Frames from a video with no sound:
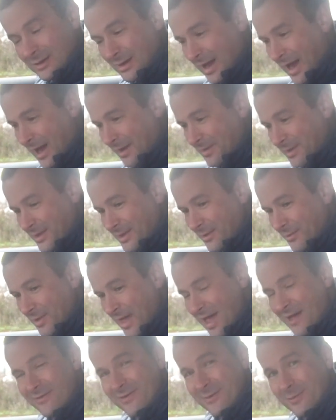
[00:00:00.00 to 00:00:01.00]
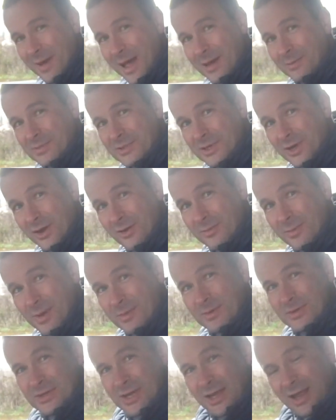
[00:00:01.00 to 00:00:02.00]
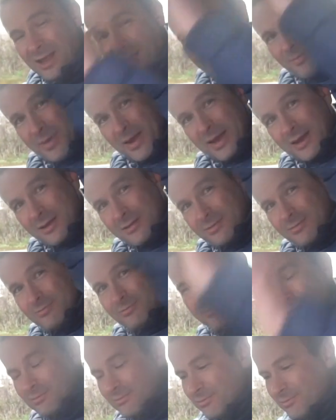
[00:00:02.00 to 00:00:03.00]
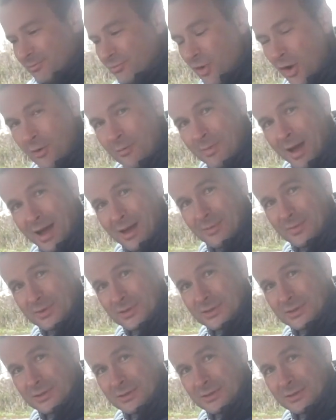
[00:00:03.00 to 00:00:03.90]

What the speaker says: I think they were there for maps, maybe you get like the big road maps.